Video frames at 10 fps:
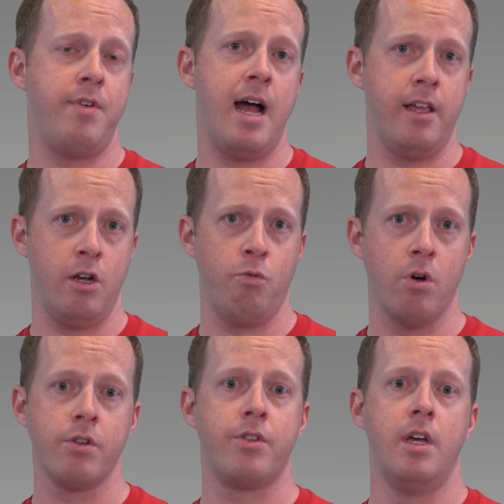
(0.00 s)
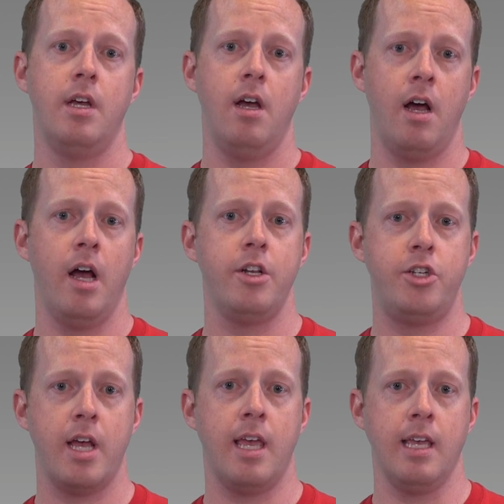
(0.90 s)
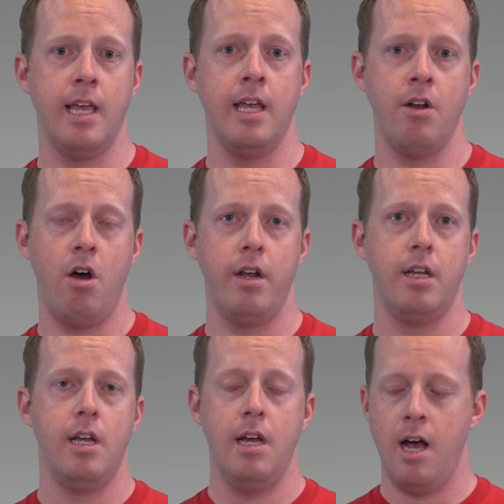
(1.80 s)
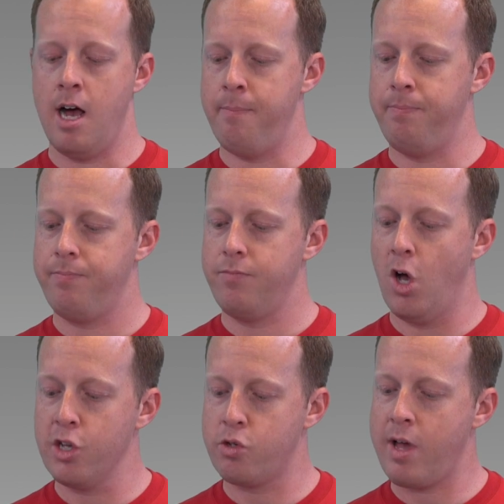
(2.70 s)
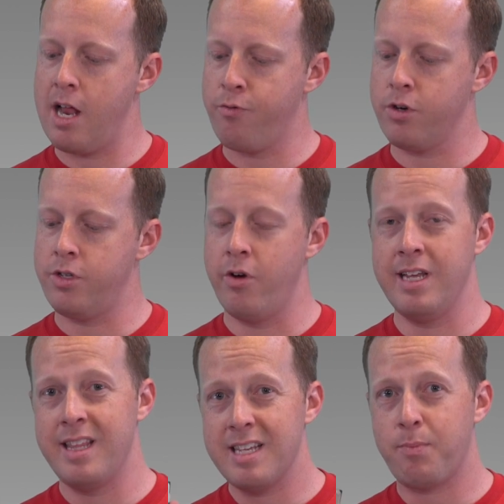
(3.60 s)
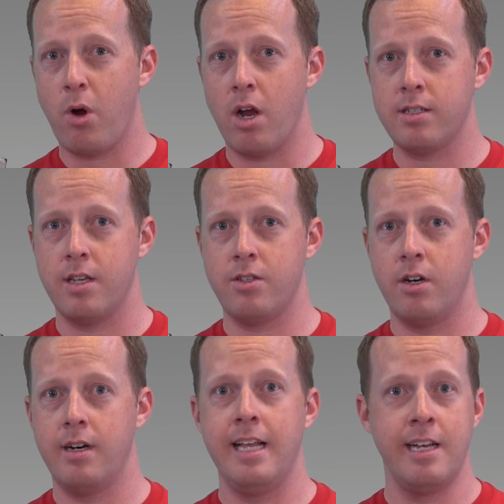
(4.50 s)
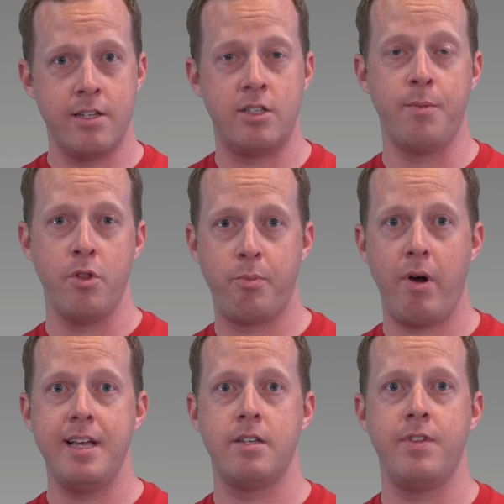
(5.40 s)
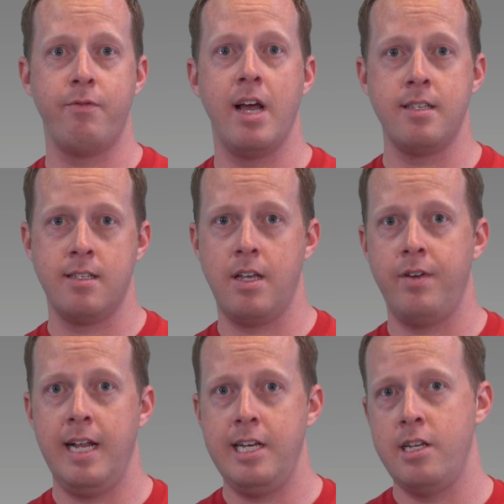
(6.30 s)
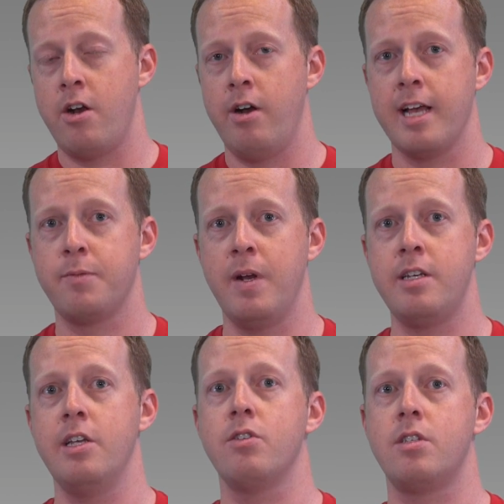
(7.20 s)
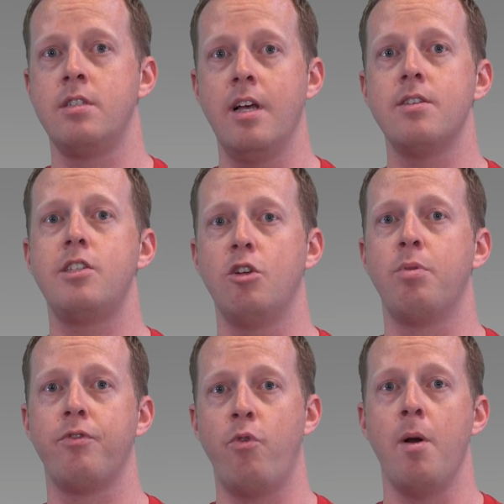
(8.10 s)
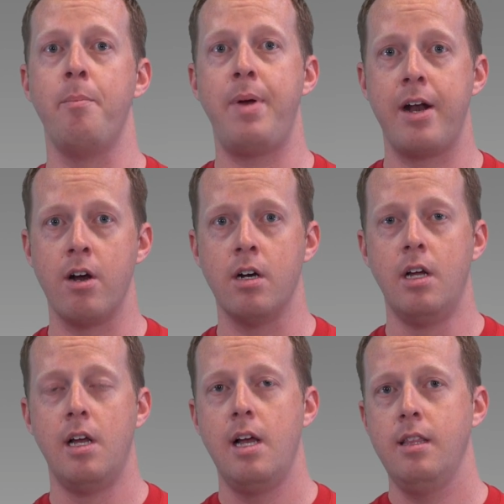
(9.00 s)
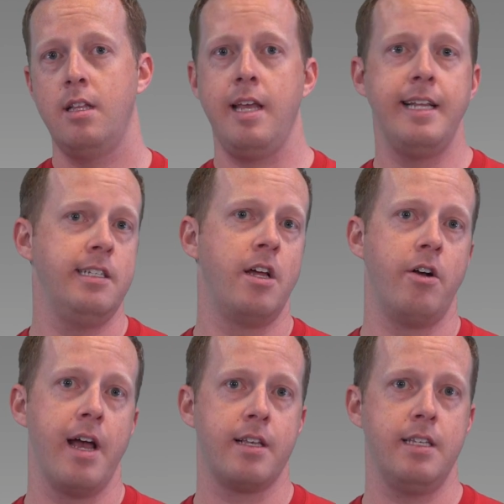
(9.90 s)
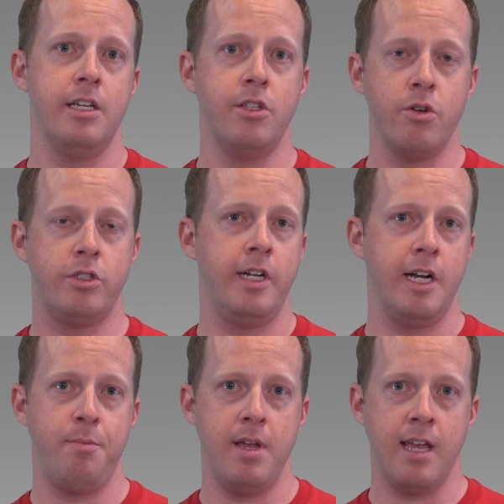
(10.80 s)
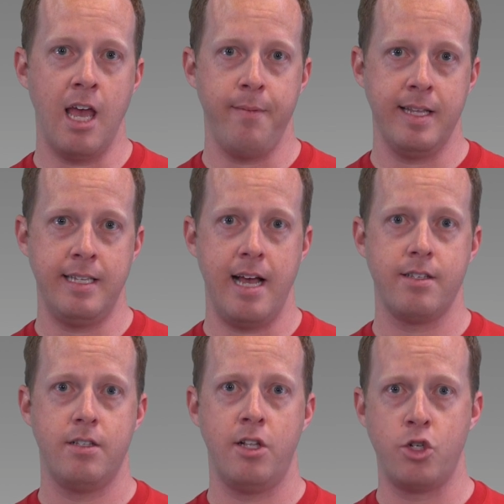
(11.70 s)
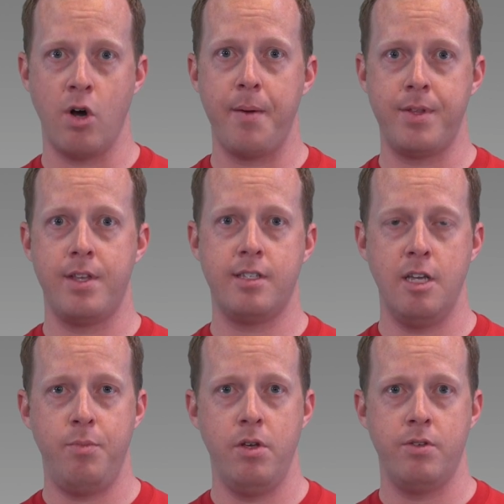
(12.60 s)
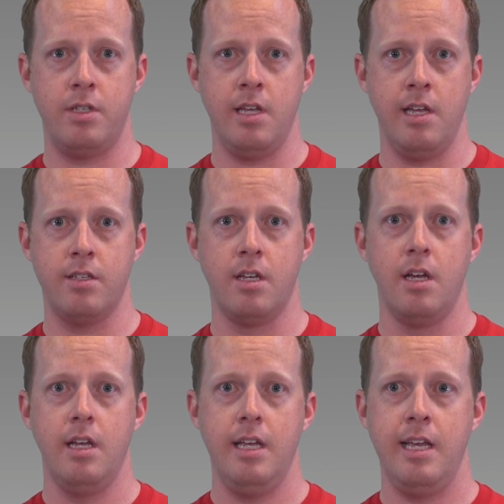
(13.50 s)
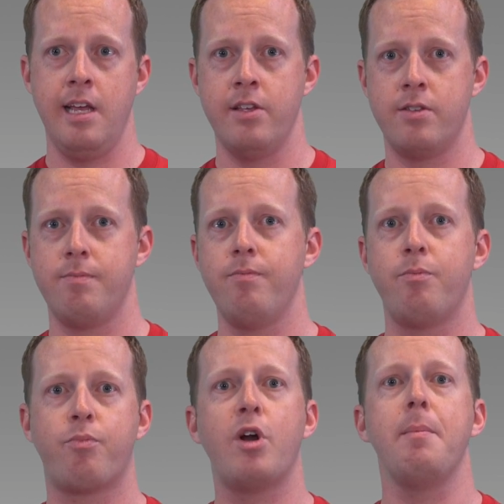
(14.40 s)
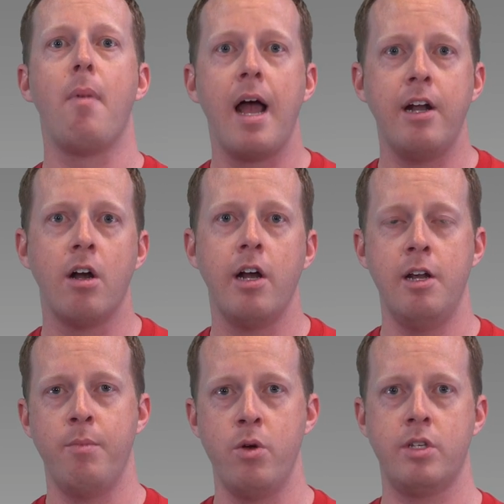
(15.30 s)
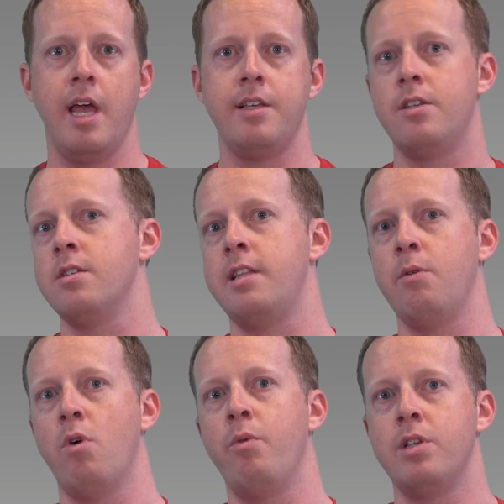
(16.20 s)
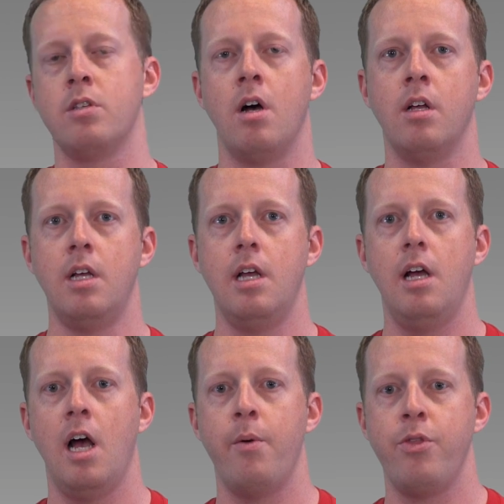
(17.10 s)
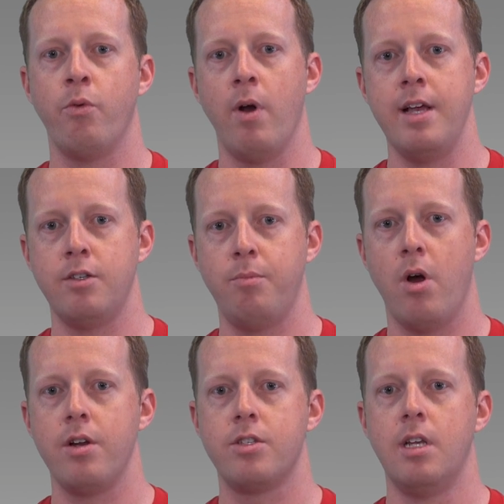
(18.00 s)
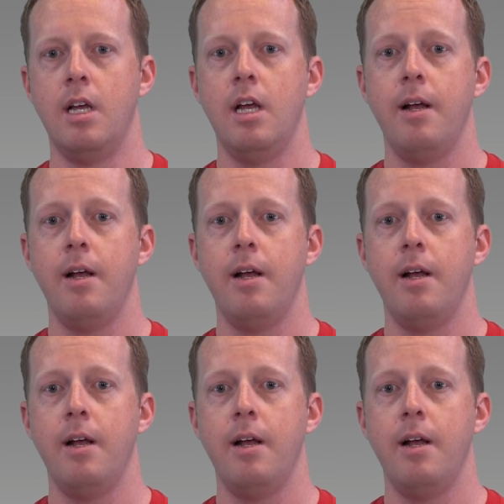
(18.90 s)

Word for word: valid and worth uh, checking in on. Um, also kind of worth noting, this processor, it is double the price of the Ryzen seven eighteen hundred X, but it does, does still perform better than the eighteen hundred X in those ten eighty p gaming tests. The drop that this C P U sees is pretty minor in most cases than what we saw uh, with the Ryzen parts.